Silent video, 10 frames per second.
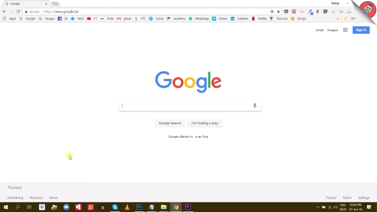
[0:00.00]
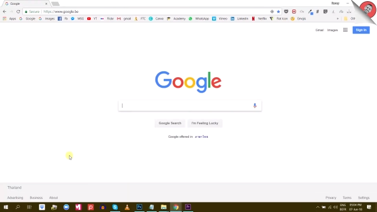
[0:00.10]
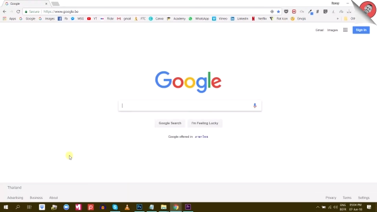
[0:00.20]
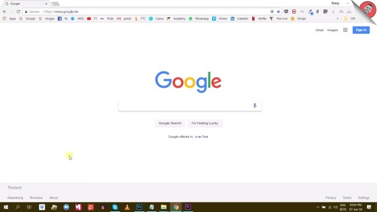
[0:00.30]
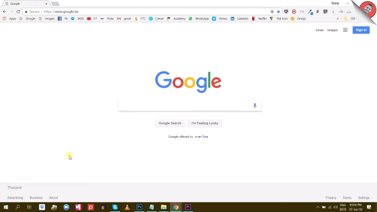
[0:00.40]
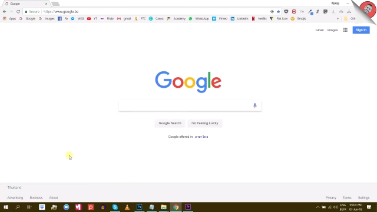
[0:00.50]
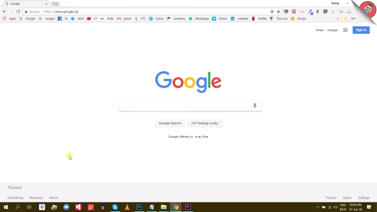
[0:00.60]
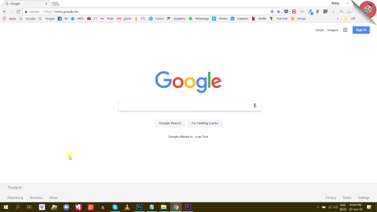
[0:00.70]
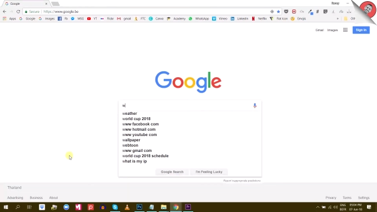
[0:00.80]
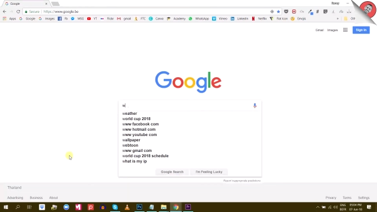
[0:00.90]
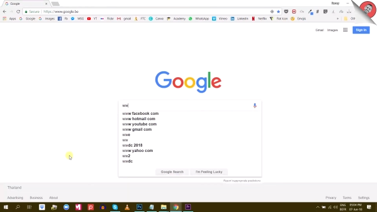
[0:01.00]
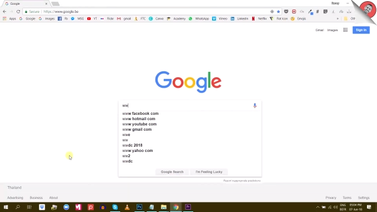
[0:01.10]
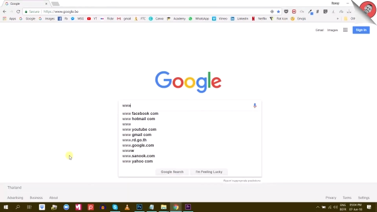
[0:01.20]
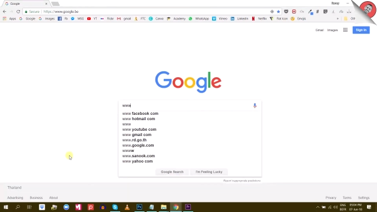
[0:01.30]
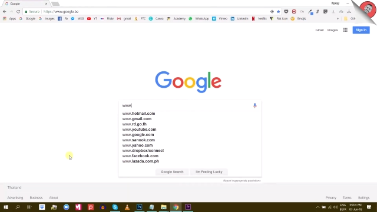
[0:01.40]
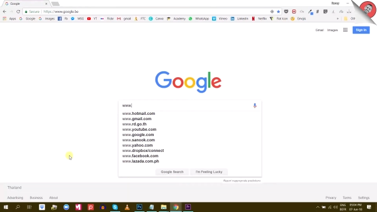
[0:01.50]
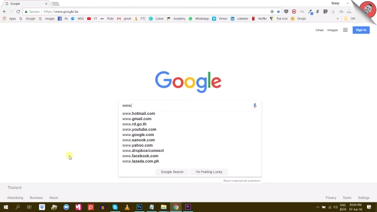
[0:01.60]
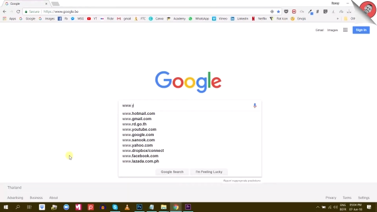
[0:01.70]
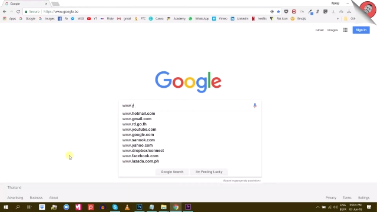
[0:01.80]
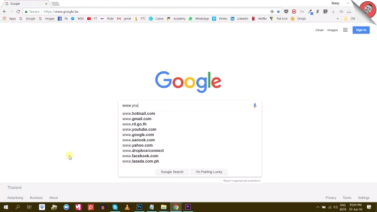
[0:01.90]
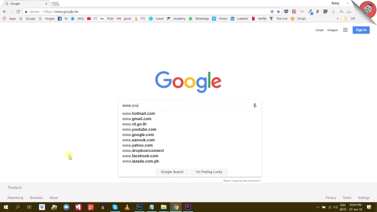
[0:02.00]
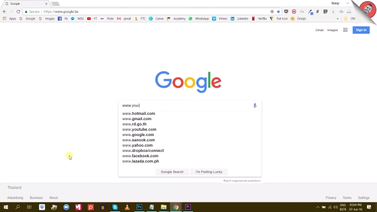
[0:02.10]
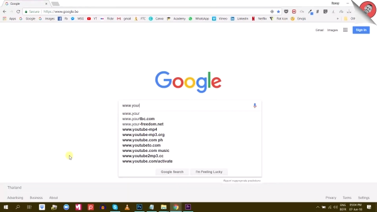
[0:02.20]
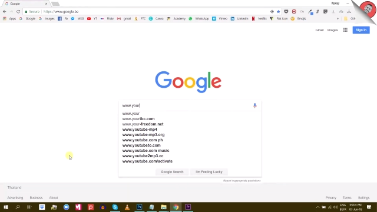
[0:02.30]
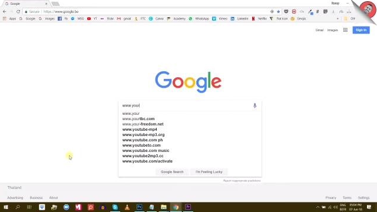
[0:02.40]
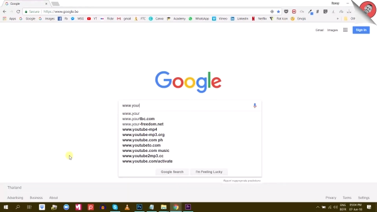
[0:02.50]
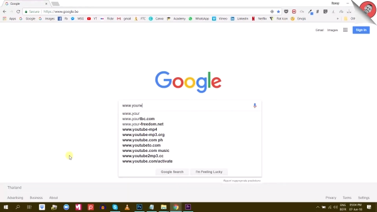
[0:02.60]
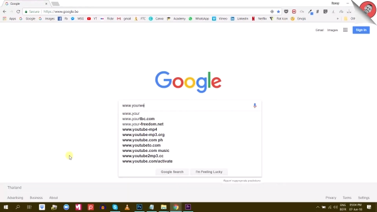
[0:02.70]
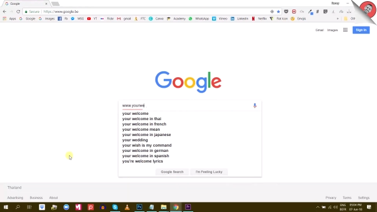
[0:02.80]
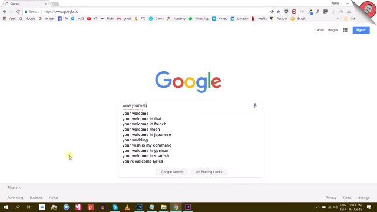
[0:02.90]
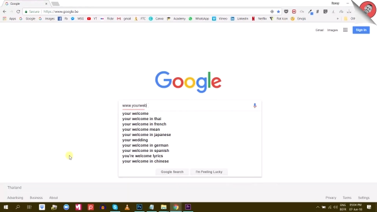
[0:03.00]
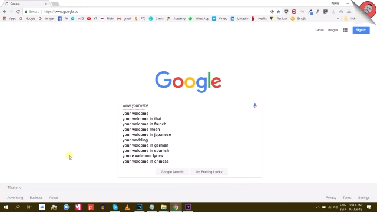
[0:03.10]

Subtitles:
[unreadable: no face in view]